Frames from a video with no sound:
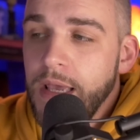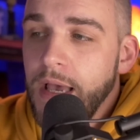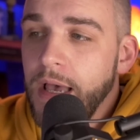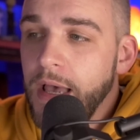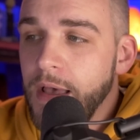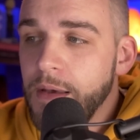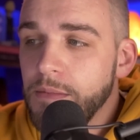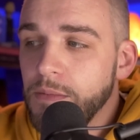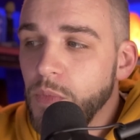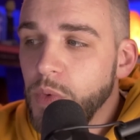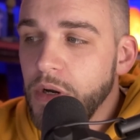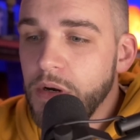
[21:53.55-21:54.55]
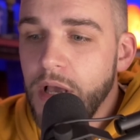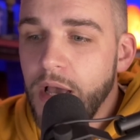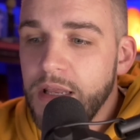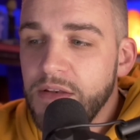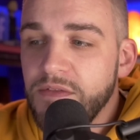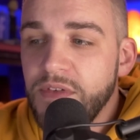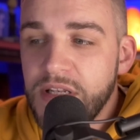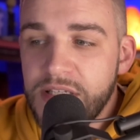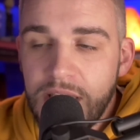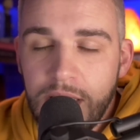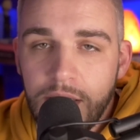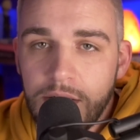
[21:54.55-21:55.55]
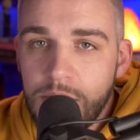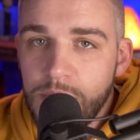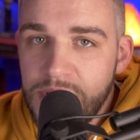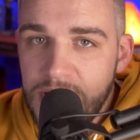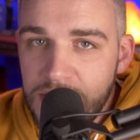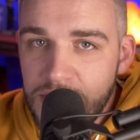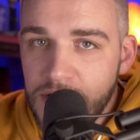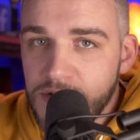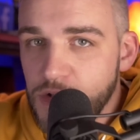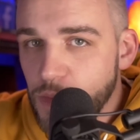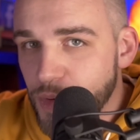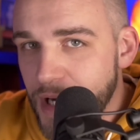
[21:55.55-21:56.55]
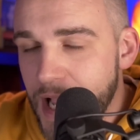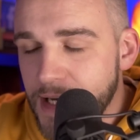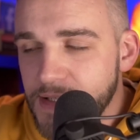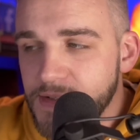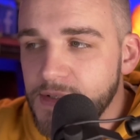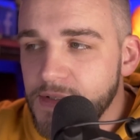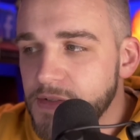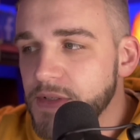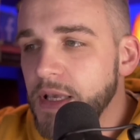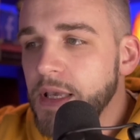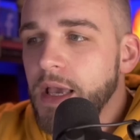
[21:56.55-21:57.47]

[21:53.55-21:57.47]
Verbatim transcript: Um, we are not inventing new teachings, new practices.